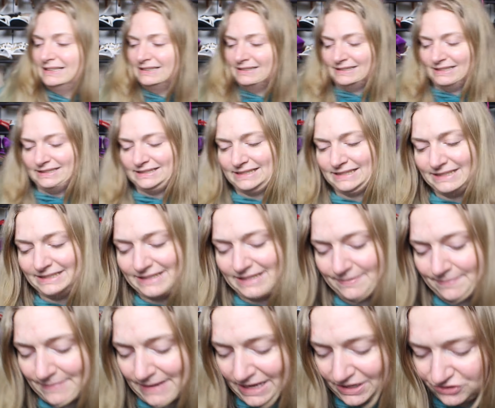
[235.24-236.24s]
This is
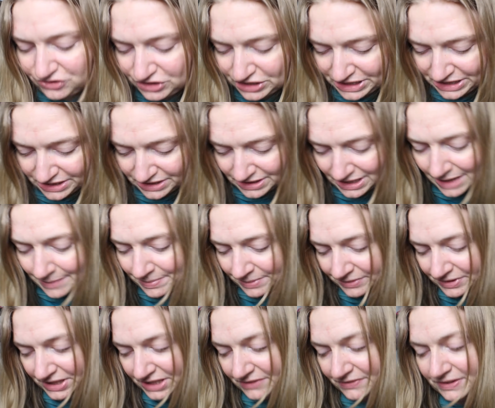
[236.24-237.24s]
the matching, I
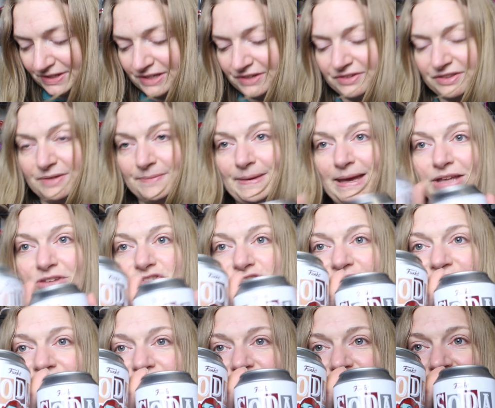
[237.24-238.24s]
believe he's the
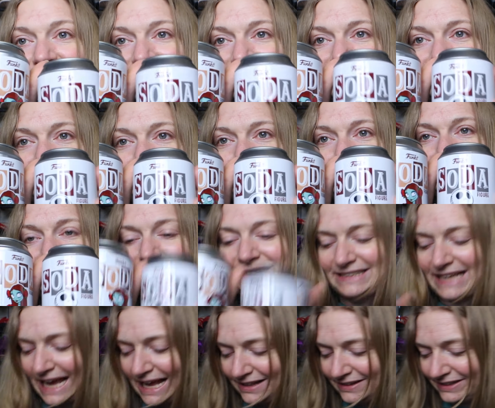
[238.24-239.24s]
matching jack to my
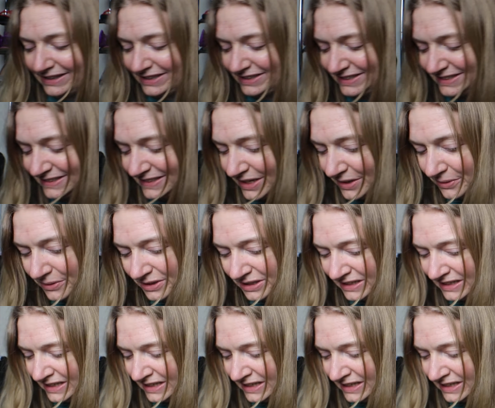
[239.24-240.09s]
Sally. So,